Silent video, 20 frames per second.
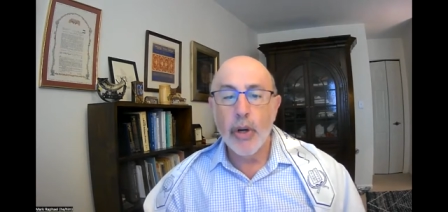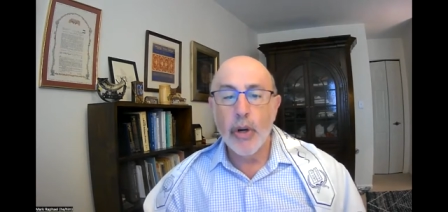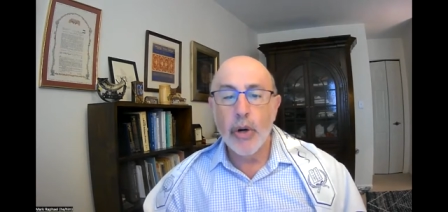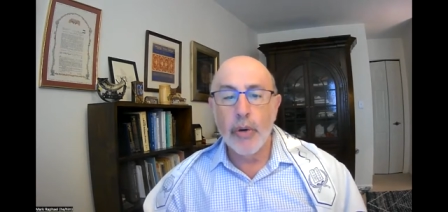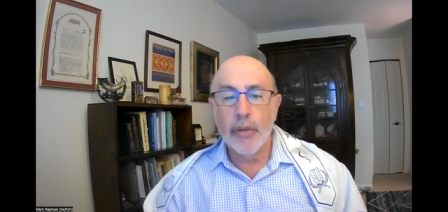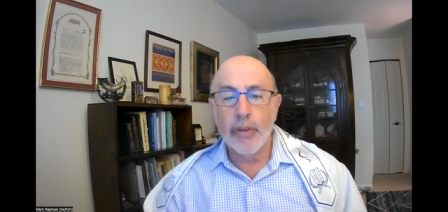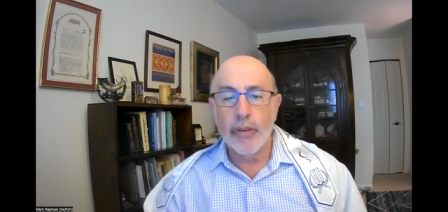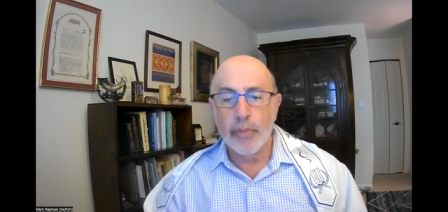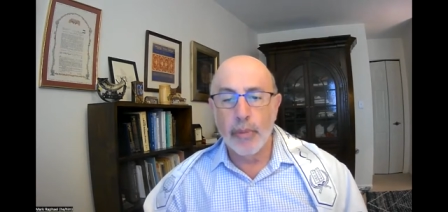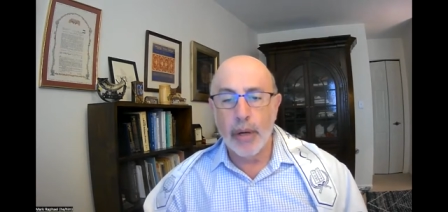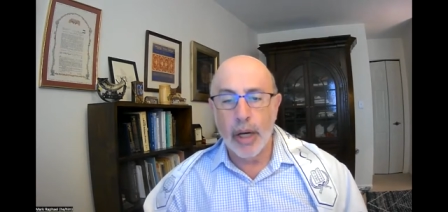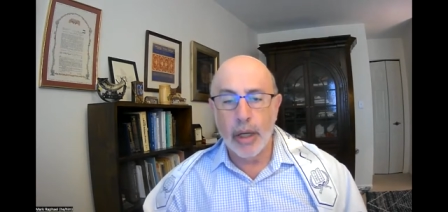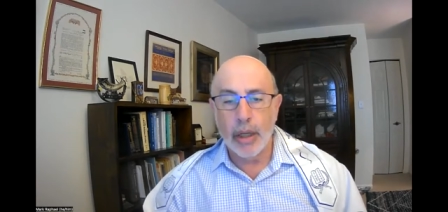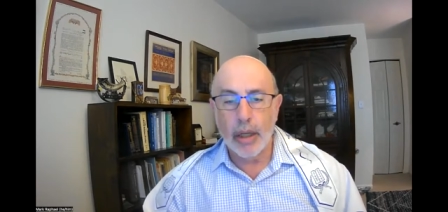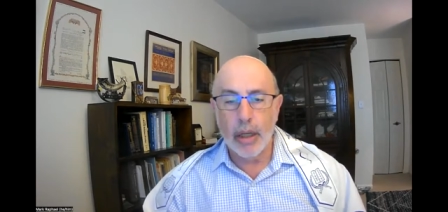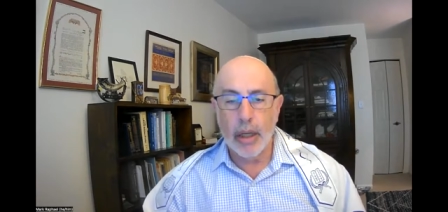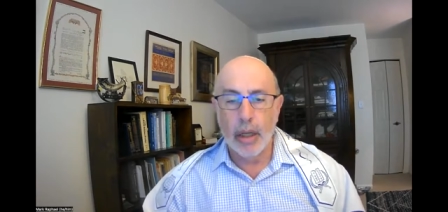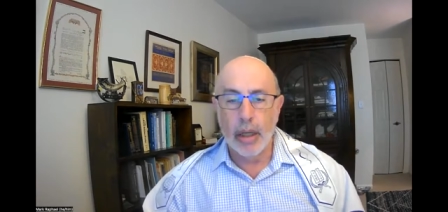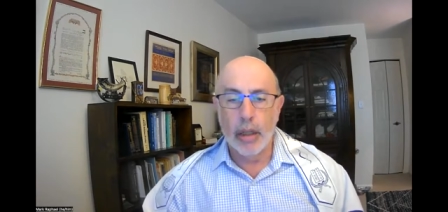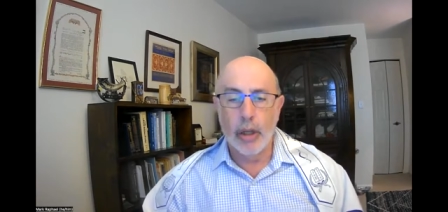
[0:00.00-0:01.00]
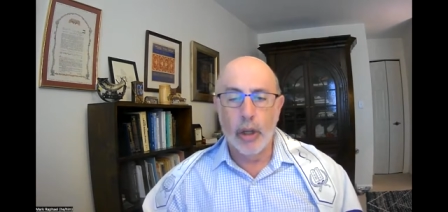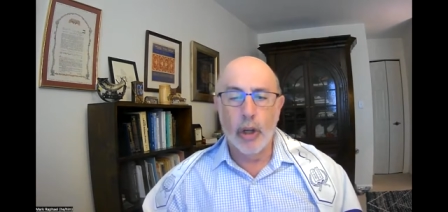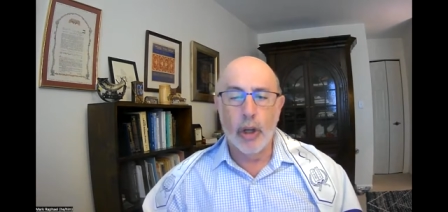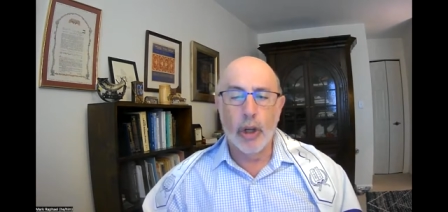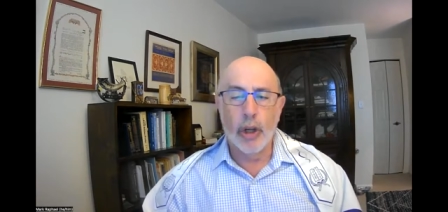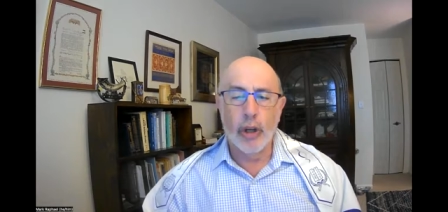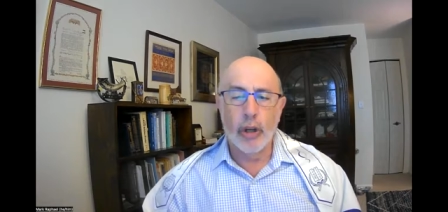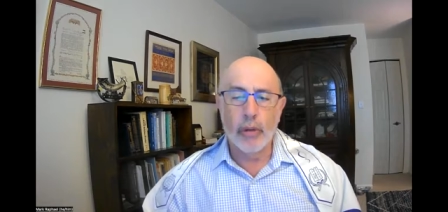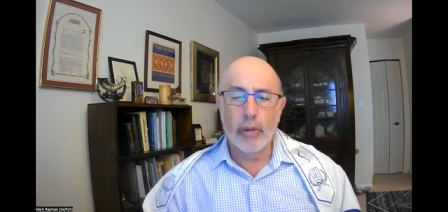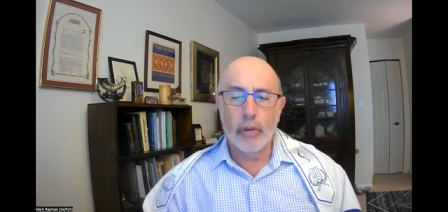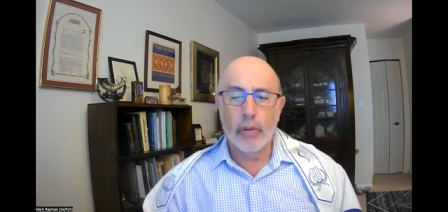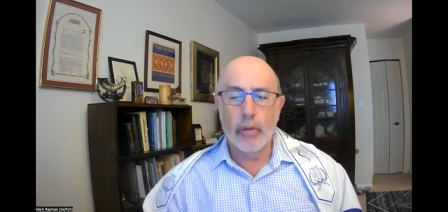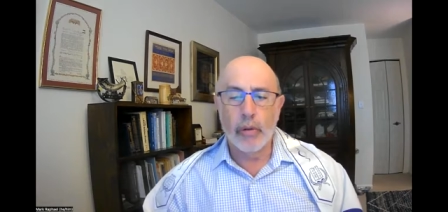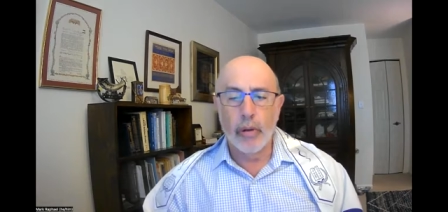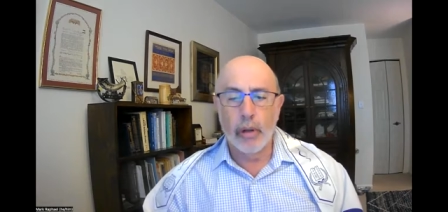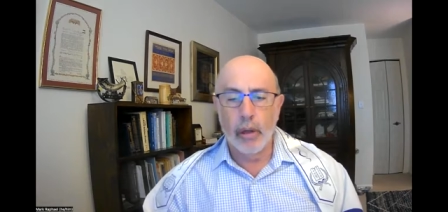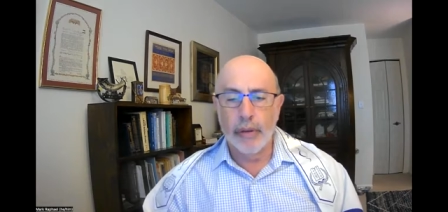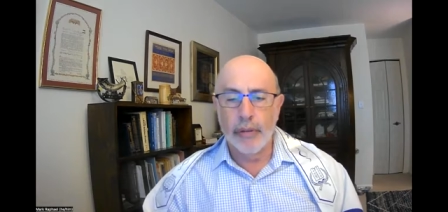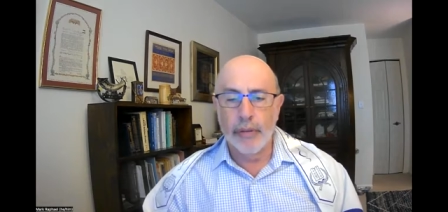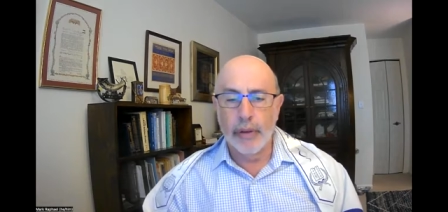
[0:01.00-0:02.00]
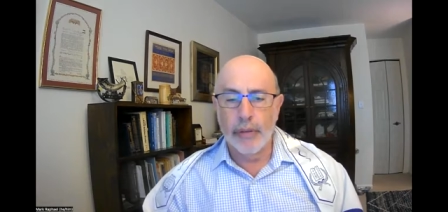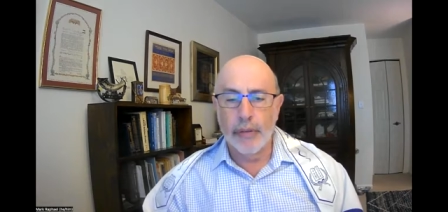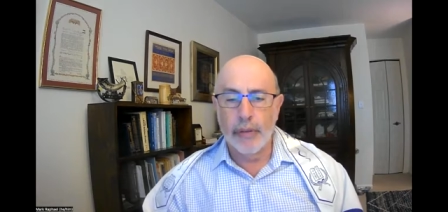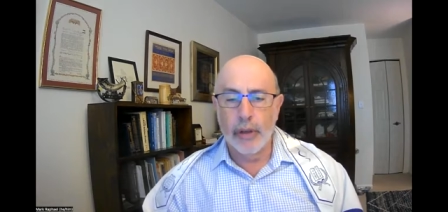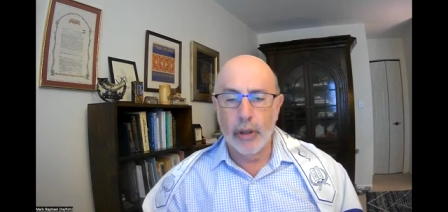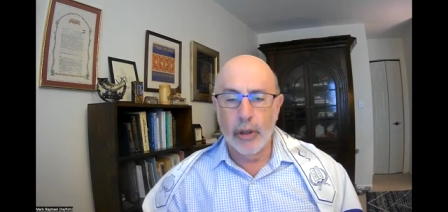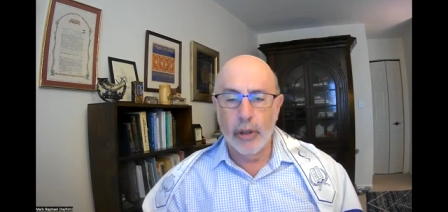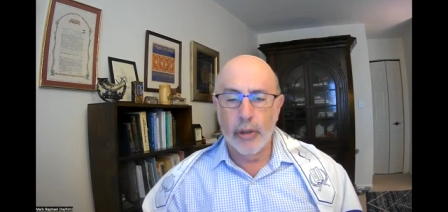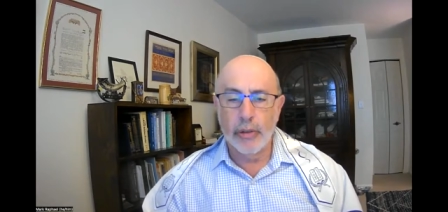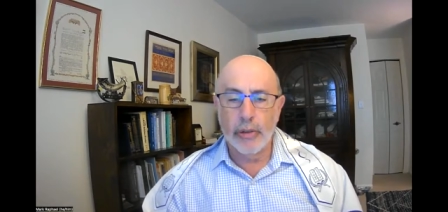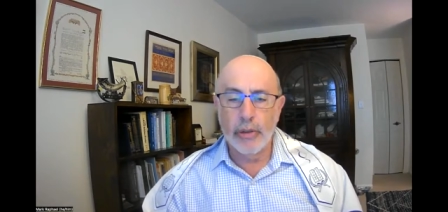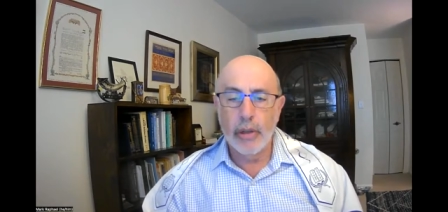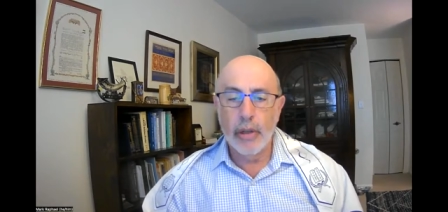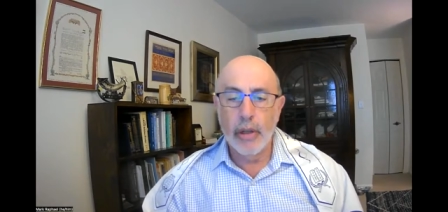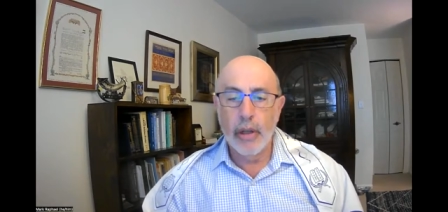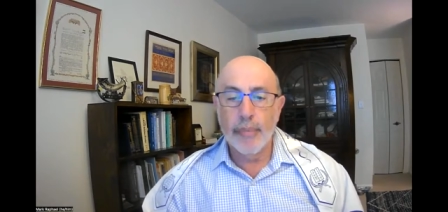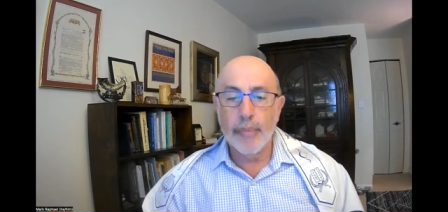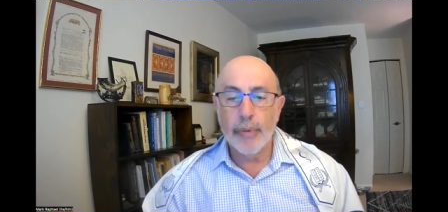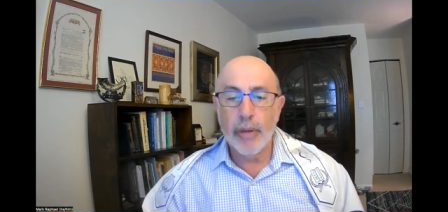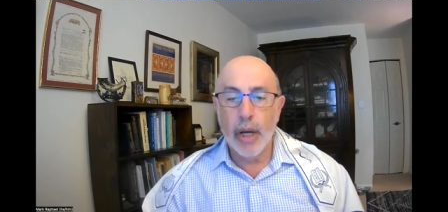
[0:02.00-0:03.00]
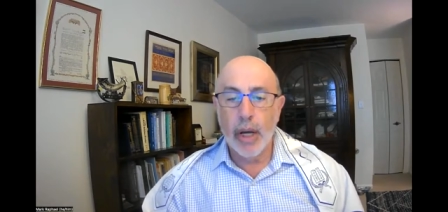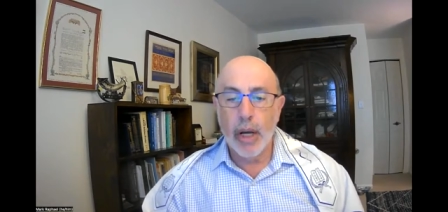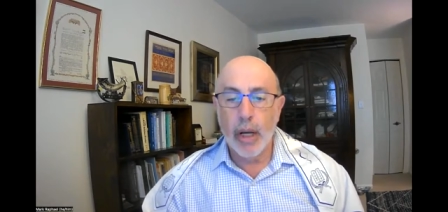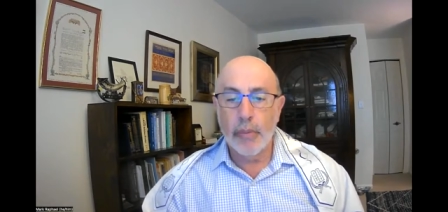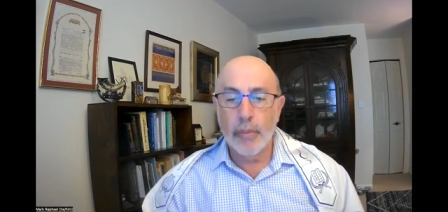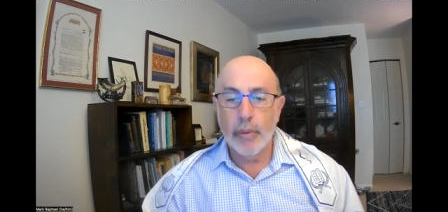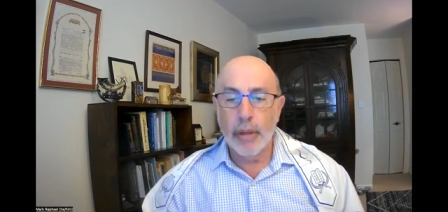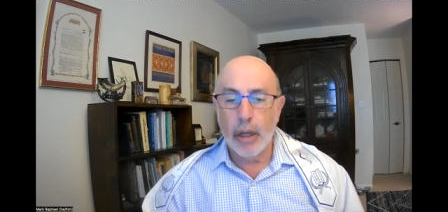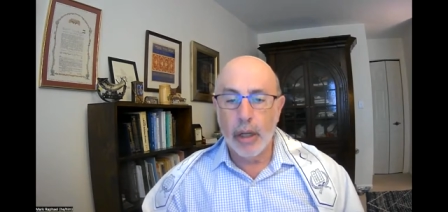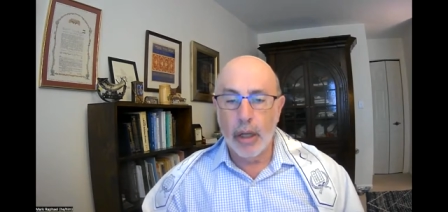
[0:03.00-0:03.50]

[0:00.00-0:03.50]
over makalot revivot Am